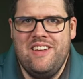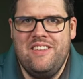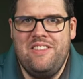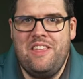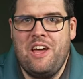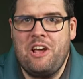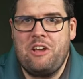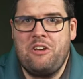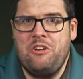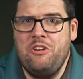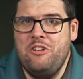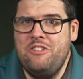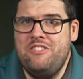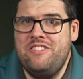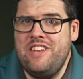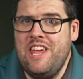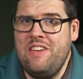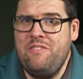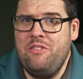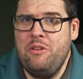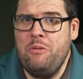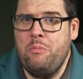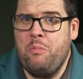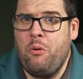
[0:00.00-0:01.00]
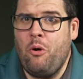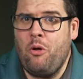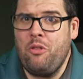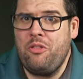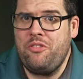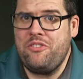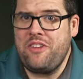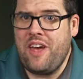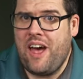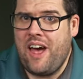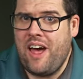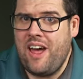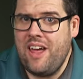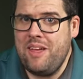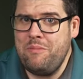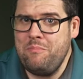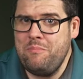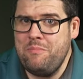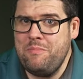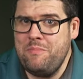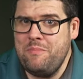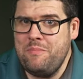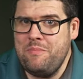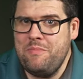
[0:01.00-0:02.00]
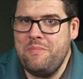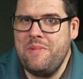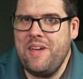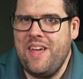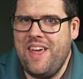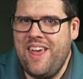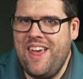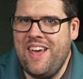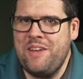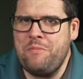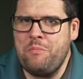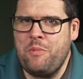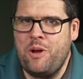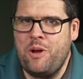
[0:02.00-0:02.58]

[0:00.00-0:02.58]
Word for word: That could save you both time and